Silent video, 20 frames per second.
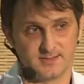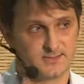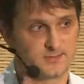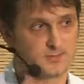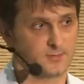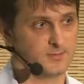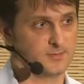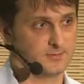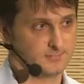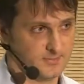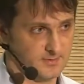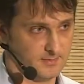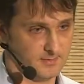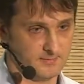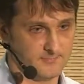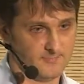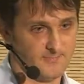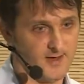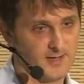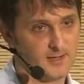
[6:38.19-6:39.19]
So
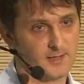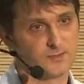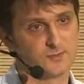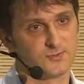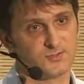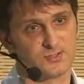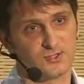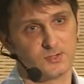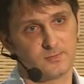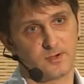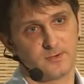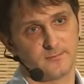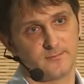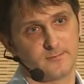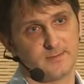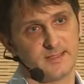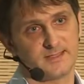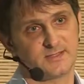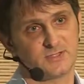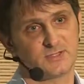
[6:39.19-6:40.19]
the final consumer of the
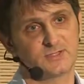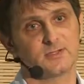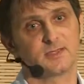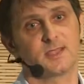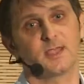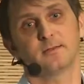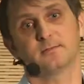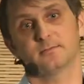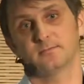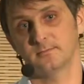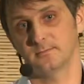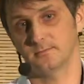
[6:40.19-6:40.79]
message can